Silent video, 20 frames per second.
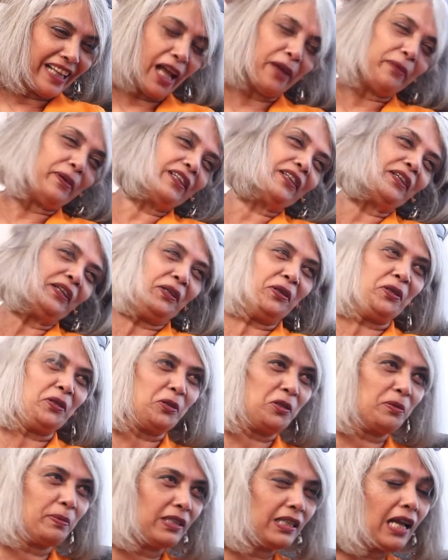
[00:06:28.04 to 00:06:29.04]
I went and
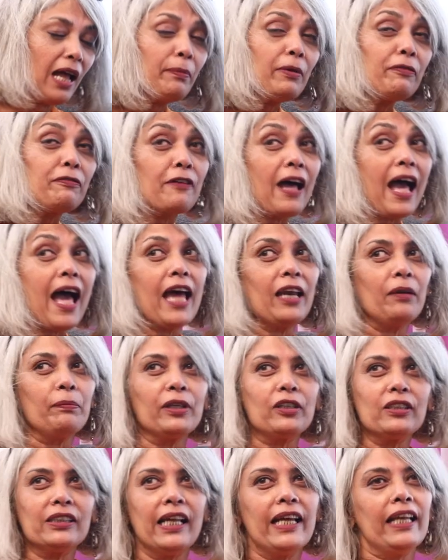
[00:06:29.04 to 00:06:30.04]
introduced myself. I'm a fan
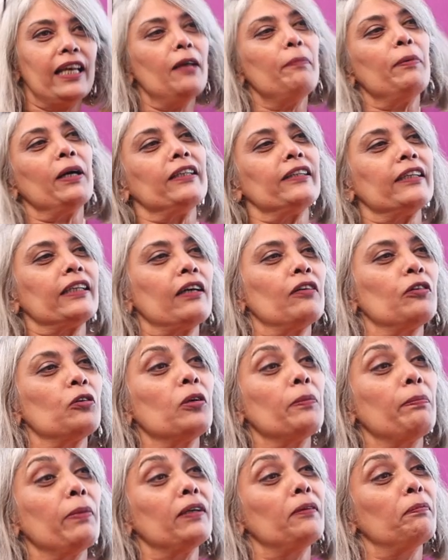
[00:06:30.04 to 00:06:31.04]
because I've seen
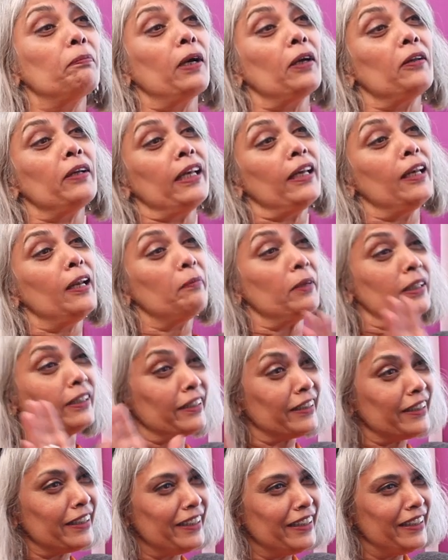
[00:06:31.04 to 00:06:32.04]
everything. I've seen
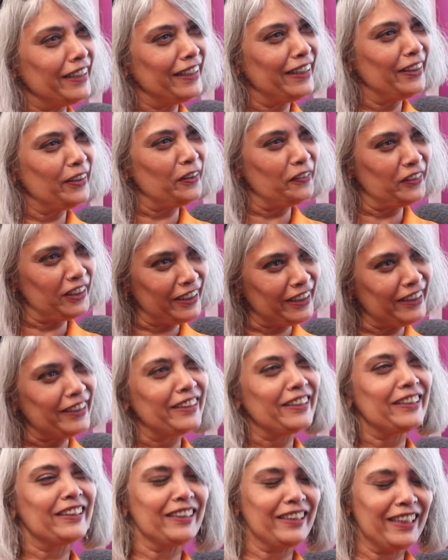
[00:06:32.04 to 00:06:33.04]
everything over the
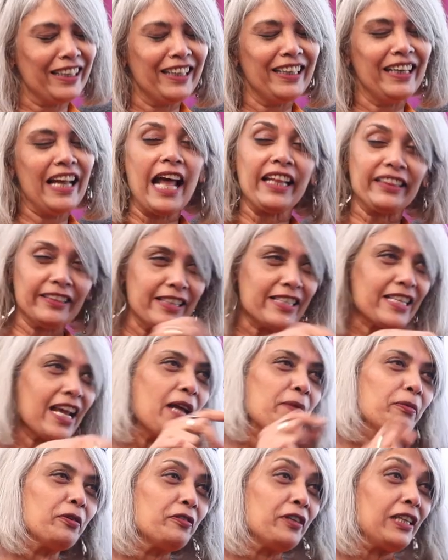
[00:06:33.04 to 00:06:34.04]
years. Yeah. At the
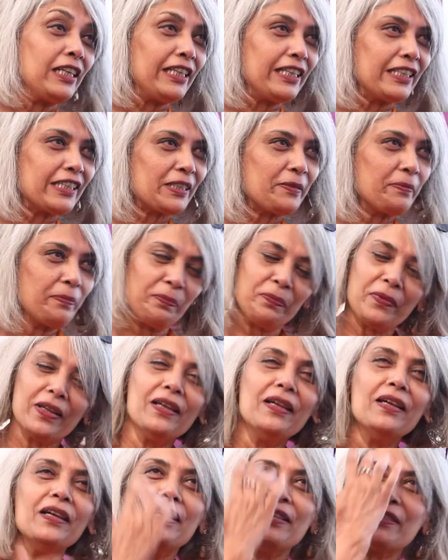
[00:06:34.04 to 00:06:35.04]
time of release.
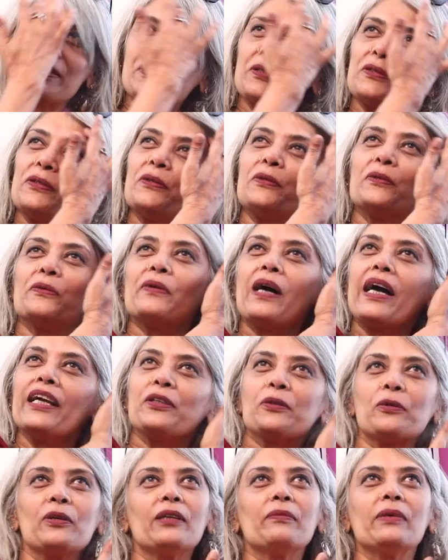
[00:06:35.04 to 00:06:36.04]
So
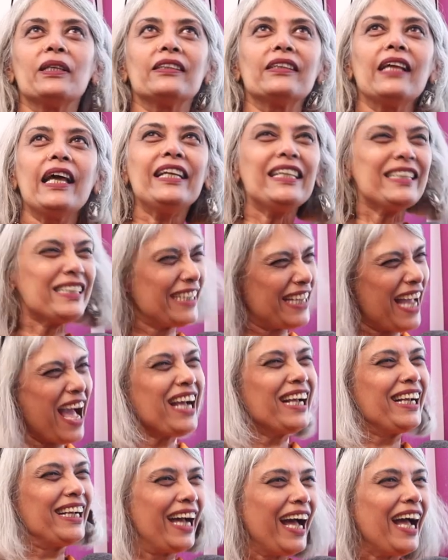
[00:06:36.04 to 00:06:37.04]
I told him, I said, and he's a
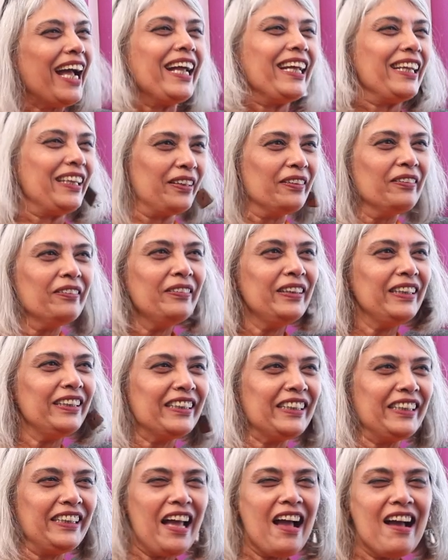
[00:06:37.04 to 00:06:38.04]
young guy, you know,
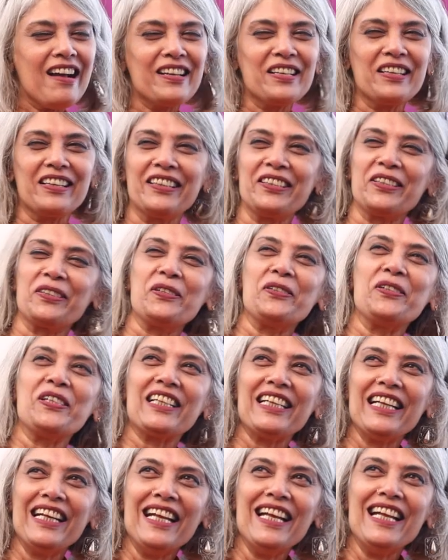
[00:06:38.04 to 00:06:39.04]
he's a young
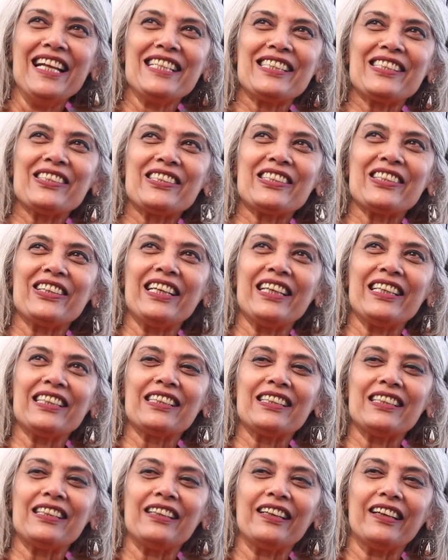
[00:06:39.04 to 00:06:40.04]
dude. So I
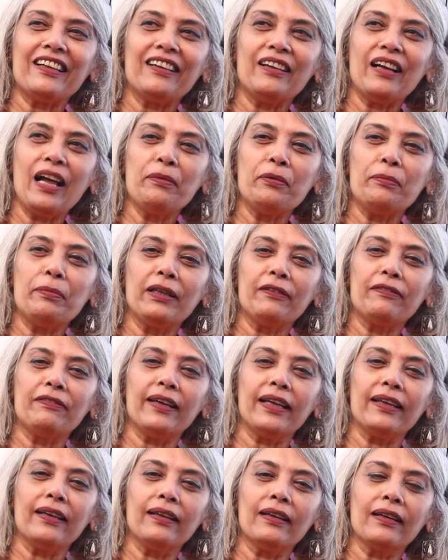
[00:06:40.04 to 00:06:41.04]
said, sir, I'm a big
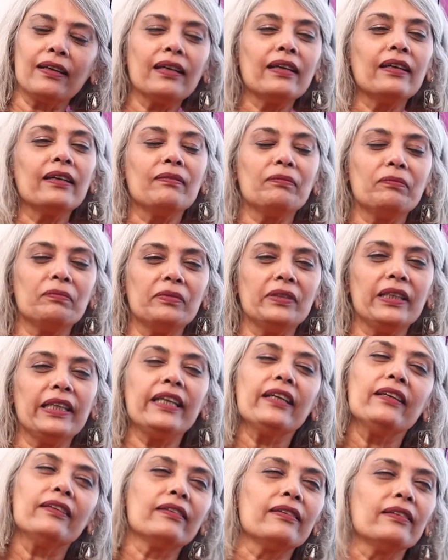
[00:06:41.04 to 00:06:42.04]
fan. And
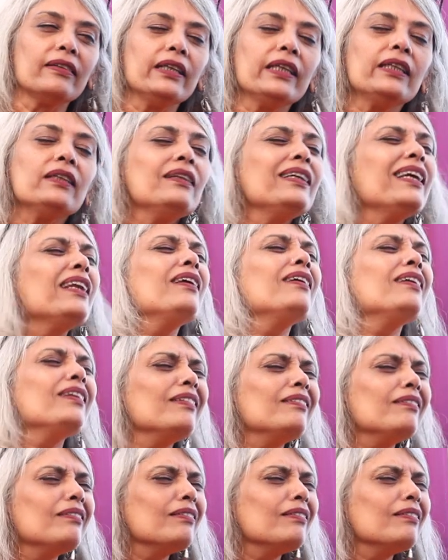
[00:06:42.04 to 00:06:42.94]
he had heard, he, you know,